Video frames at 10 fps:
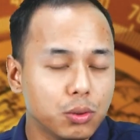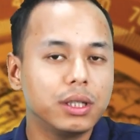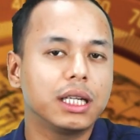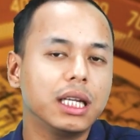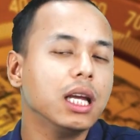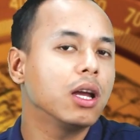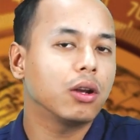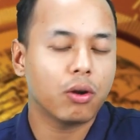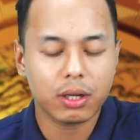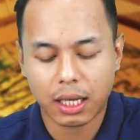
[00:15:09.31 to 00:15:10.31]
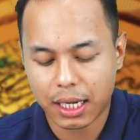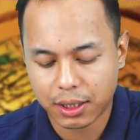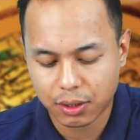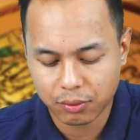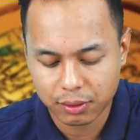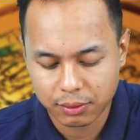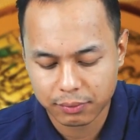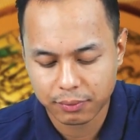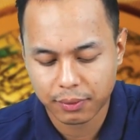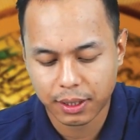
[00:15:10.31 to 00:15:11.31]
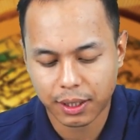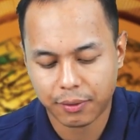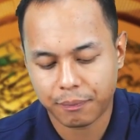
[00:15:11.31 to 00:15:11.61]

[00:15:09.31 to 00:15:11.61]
degree north latitude here.